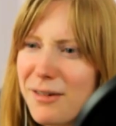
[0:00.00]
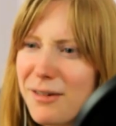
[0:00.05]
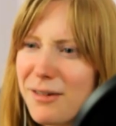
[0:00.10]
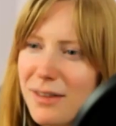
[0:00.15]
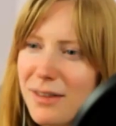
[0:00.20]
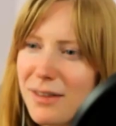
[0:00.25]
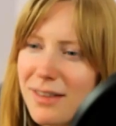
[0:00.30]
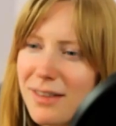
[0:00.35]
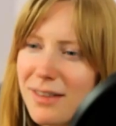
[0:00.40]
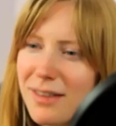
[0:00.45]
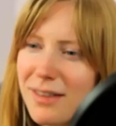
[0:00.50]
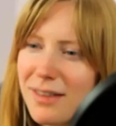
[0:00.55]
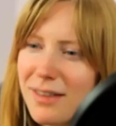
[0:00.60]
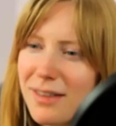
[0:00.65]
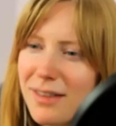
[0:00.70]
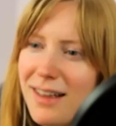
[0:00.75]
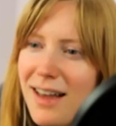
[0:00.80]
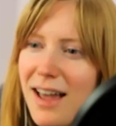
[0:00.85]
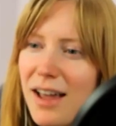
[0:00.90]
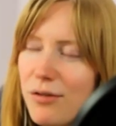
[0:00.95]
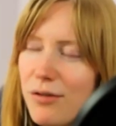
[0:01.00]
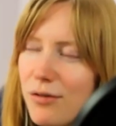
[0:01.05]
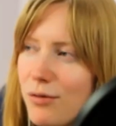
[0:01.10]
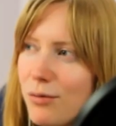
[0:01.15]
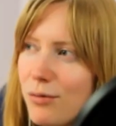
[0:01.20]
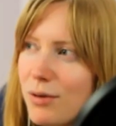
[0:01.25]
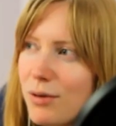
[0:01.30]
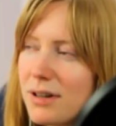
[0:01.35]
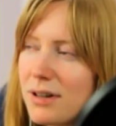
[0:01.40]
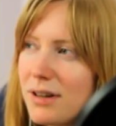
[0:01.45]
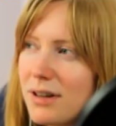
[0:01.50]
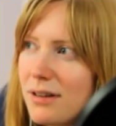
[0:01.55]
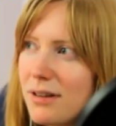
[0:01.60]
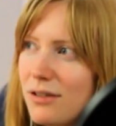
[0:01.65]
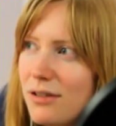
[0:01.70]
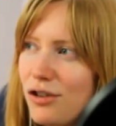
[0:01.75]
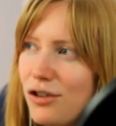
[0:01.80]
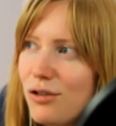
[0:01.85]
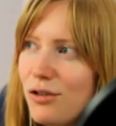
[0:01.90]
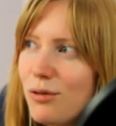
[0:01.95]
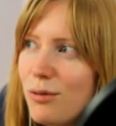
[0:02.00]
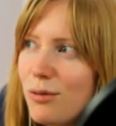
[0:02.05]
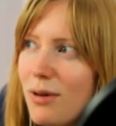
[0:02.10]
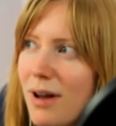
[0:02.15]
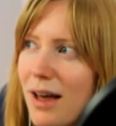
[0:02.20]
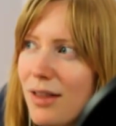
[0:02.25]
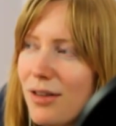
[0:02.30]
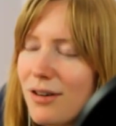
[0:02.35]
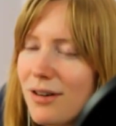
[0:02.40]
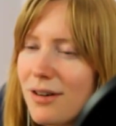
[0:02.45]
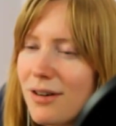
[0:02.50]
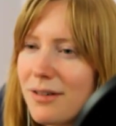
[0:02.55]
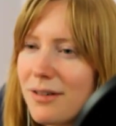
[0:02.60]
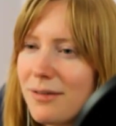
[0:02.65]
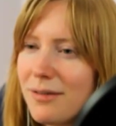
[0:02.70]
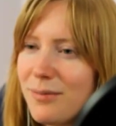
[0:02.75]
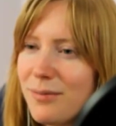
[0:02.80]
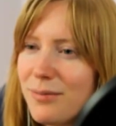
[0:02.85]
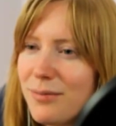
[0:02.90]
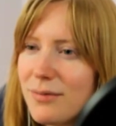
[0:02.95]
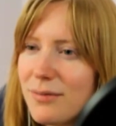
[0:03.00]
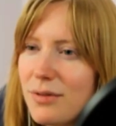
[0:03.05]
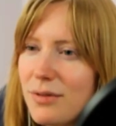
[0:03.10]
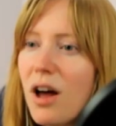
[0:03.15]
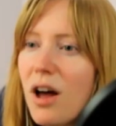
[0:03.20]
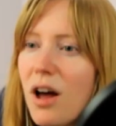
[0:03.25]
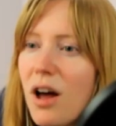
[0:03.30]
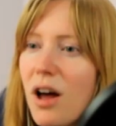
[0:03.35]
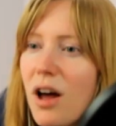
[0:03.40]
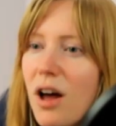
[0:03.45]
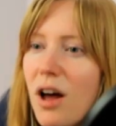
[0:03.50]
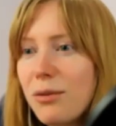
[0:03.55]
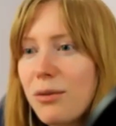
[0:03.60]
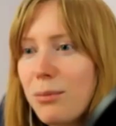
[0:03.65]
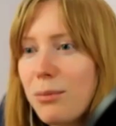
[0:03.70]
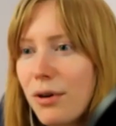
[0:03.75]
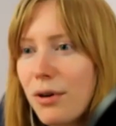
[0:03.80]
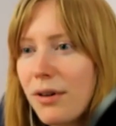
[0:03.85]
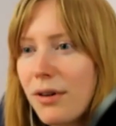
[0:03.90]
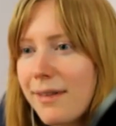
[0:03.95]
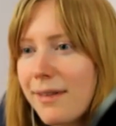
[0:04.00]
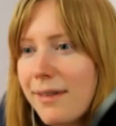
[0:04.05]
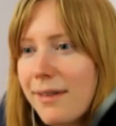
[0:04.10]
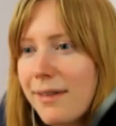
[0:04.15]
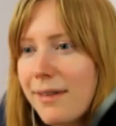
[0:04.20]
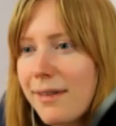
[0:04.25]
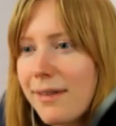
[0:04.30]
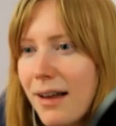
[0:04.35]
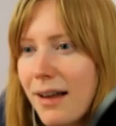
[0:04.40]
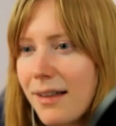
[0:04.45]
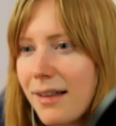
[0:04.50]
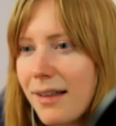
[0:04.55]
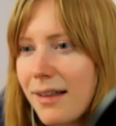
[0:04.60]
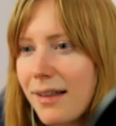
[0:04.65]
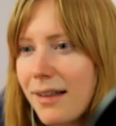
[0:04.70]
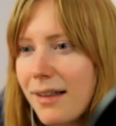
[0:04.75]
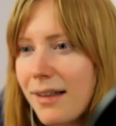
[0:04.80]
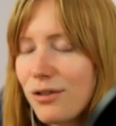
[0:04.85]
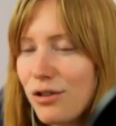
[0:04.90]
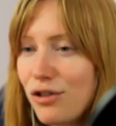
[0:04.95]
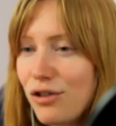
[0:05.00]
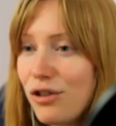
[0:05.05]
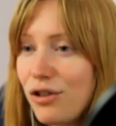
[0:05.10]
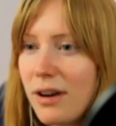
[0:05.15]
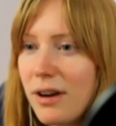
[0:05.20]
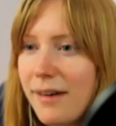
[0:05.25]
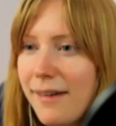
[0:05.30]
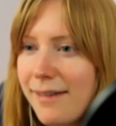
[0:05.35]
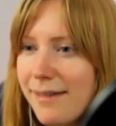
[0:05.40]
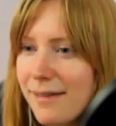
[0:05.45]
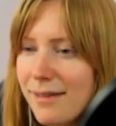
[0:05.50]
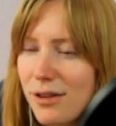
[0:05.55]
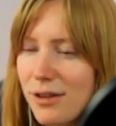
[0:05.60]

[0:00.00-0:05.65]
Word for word: It I've written two other nonfiction books in the last two years.